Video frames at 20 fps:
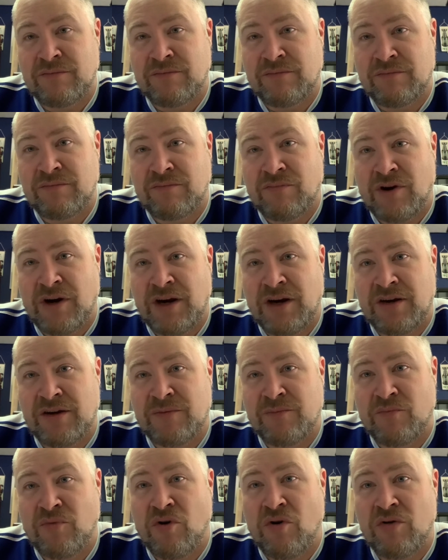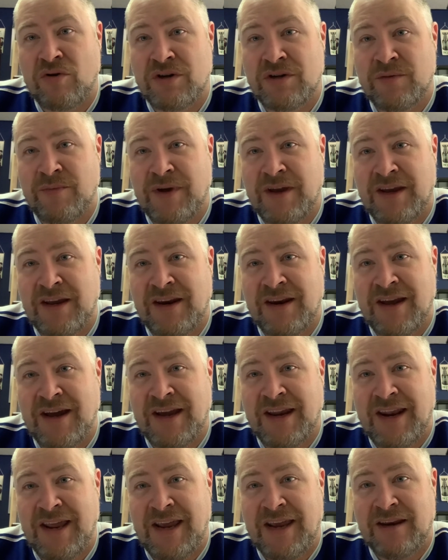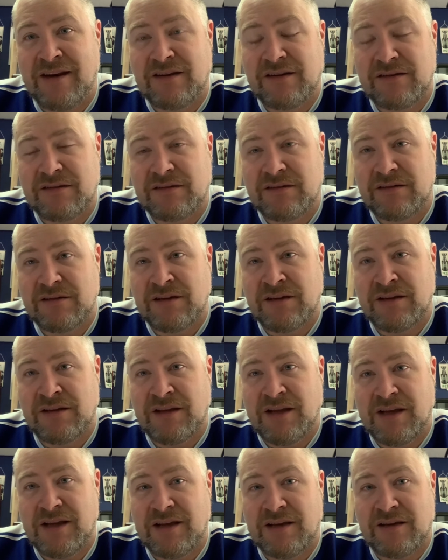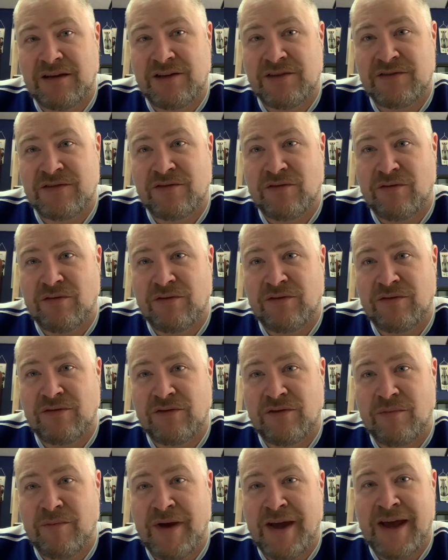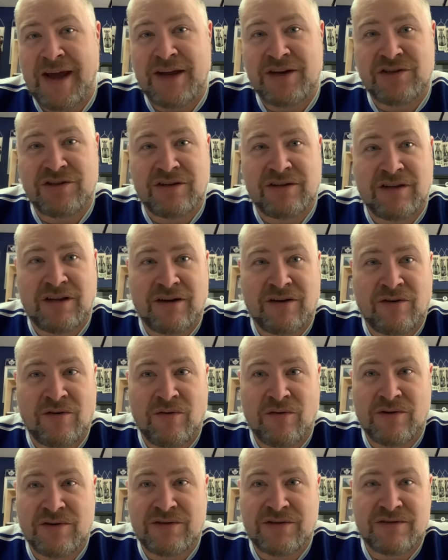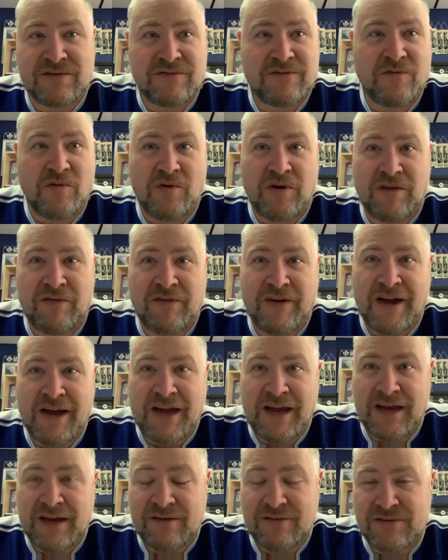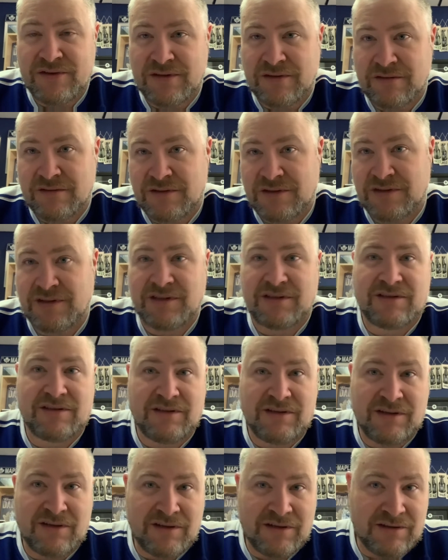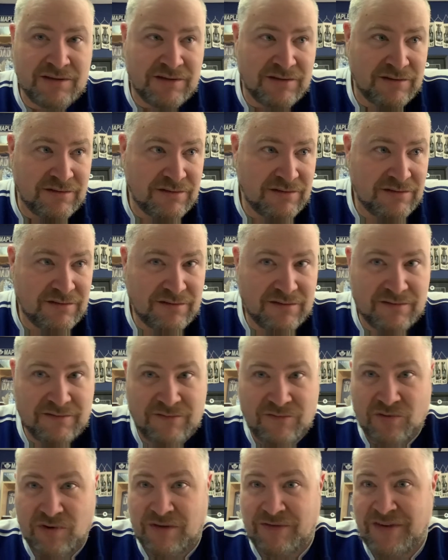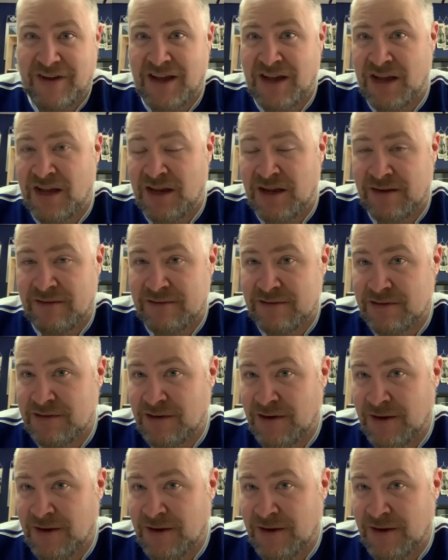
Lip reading: Wright broke to make it 9-8, and then he's throwing through the match, and then of course it's 45s and 60s and 45s,